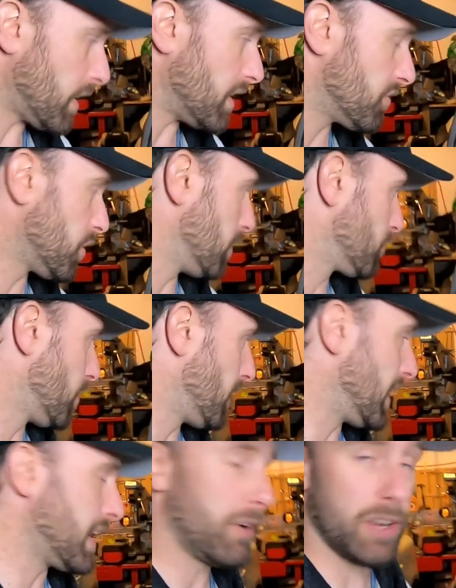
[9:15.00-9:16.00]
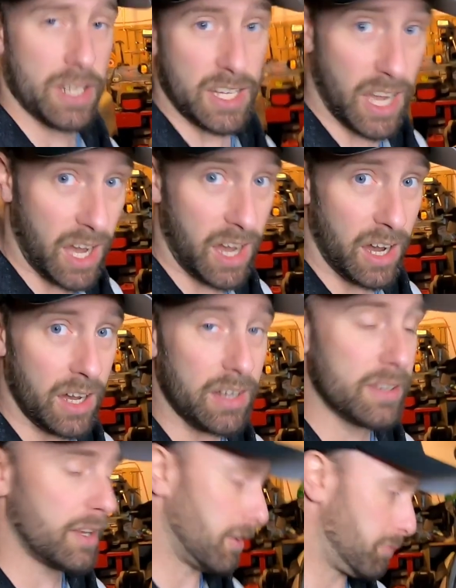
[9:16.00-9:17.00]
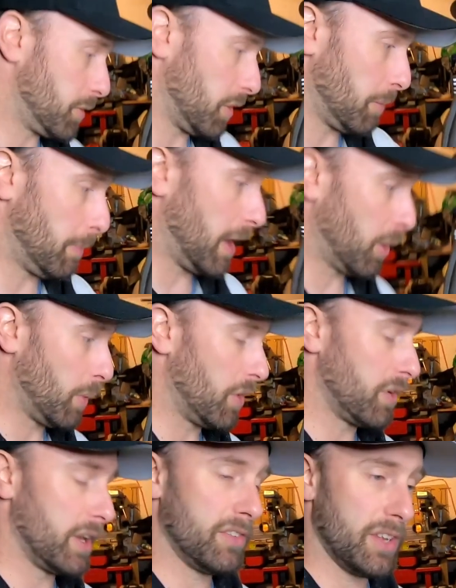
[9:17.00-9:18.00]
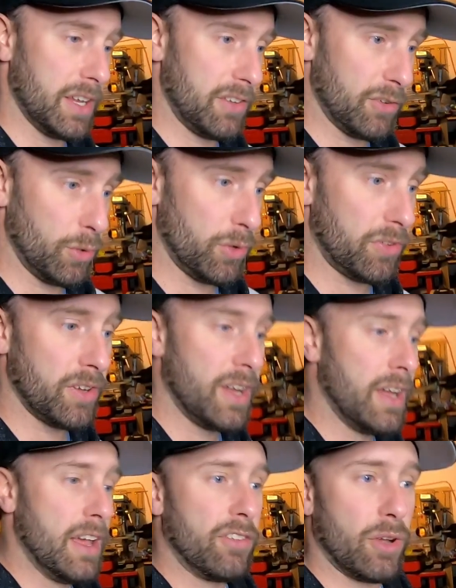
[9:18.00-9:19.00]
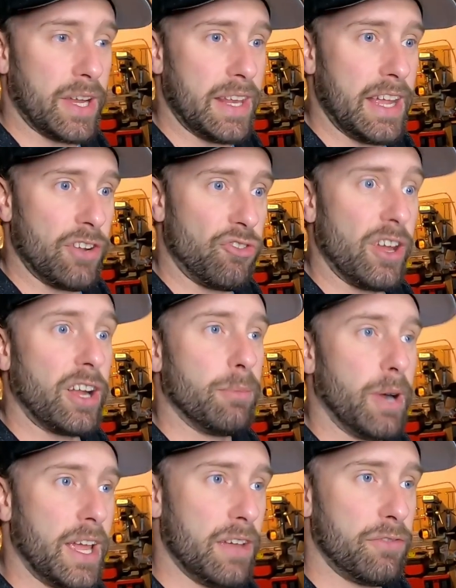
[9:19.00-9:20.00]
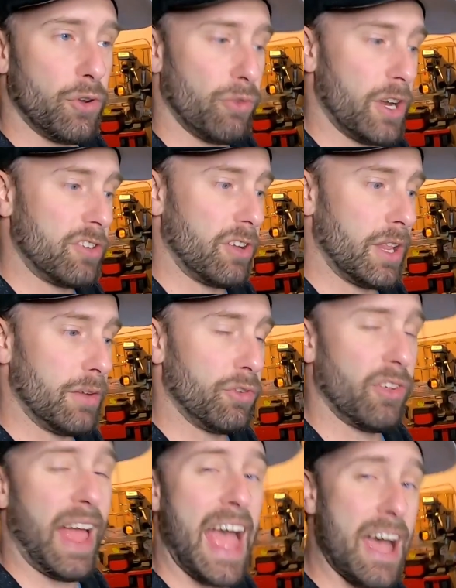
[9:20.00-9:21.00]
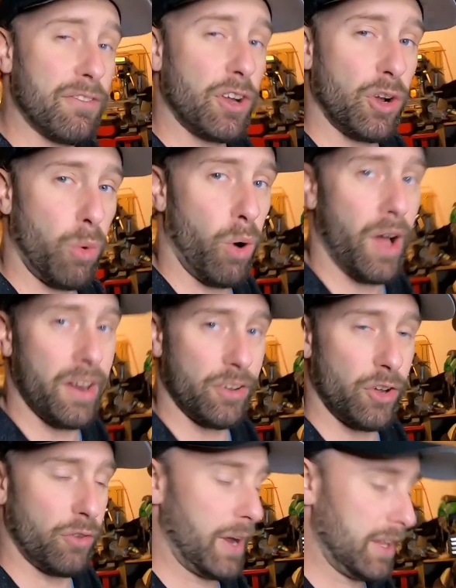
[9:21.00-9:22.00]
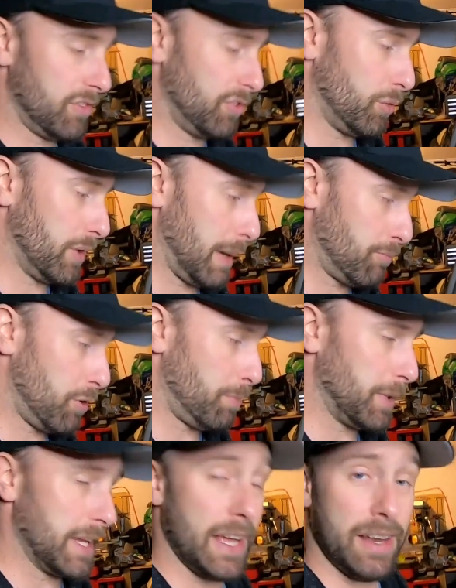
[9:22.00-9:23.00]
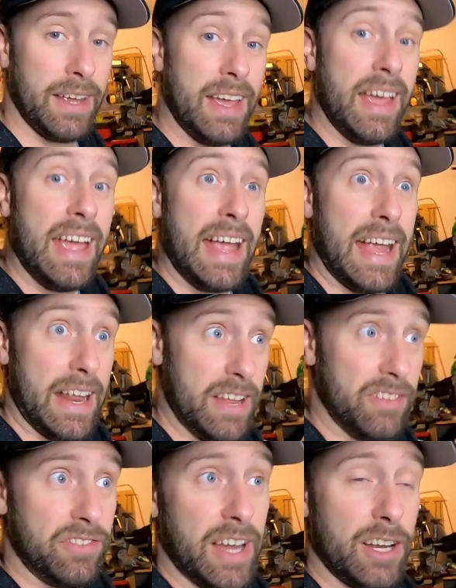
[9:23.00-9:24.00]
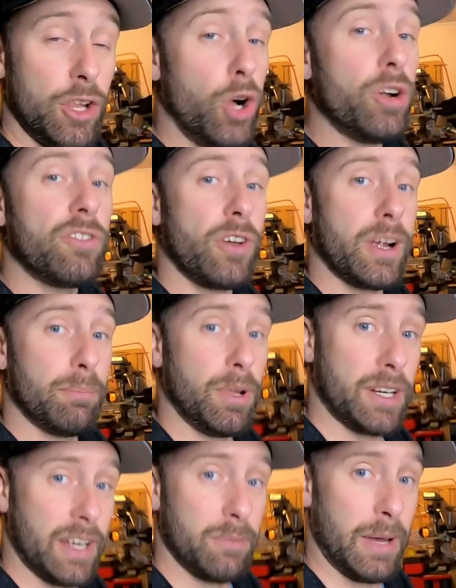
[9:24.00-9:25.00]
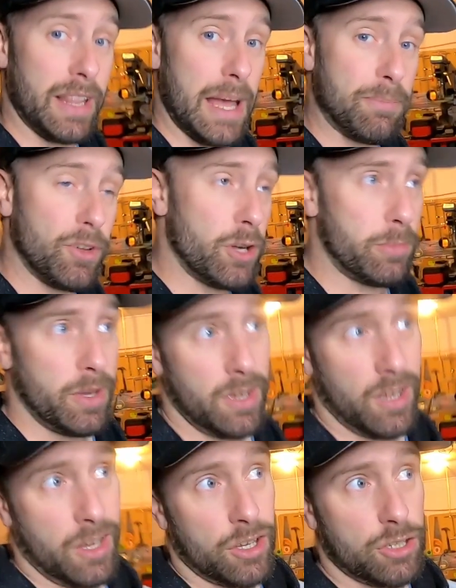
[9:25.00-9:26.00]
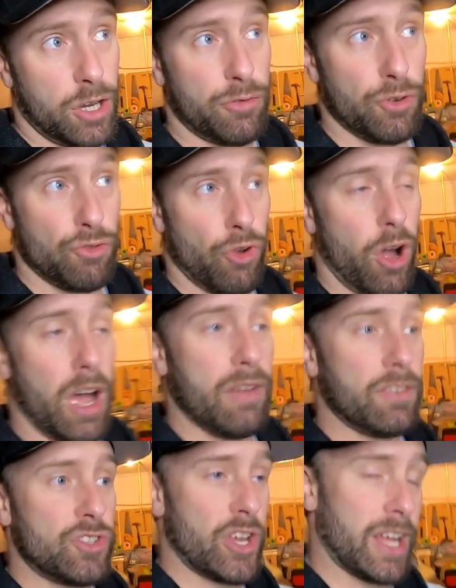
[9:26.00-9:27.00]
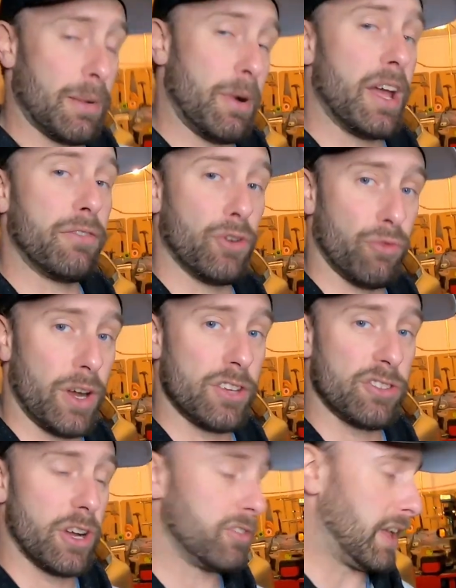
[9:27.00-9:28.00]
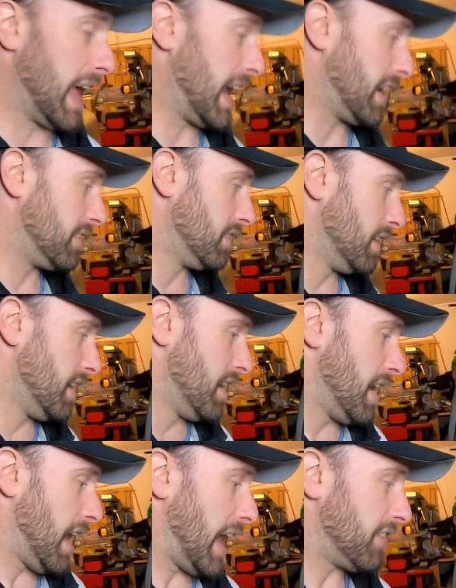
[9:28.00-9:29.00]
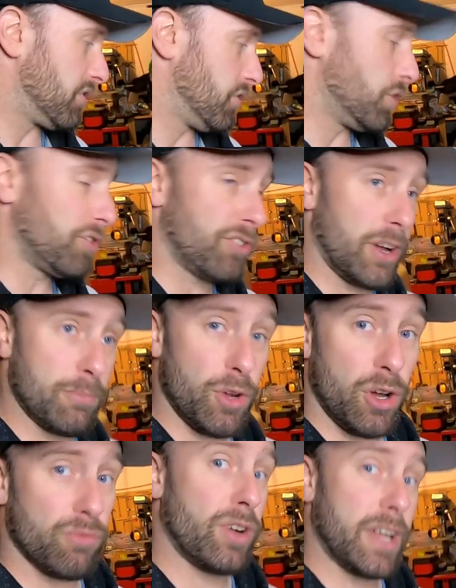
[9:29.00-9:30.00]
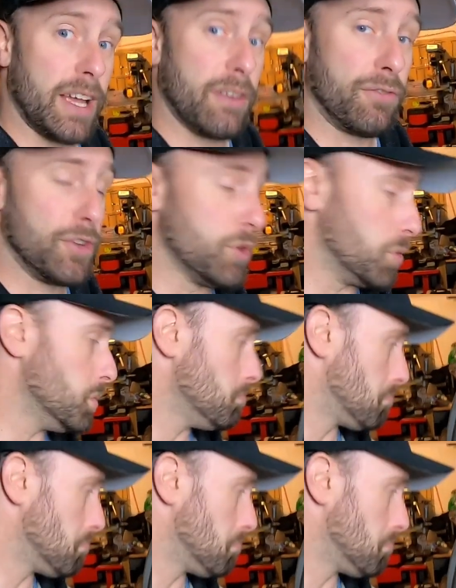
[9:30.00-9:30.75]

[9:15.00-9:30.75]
So I've got that now in the car, and I've got the bung welded into the exhaust, so I can now check on my air fuel ratio levels. I haven't quite got around to doing that properly yet. It is data log, so I can plug that into my laptop, go for a drive, check out my air fuel ratios, and as long as I'm not running out of fuel,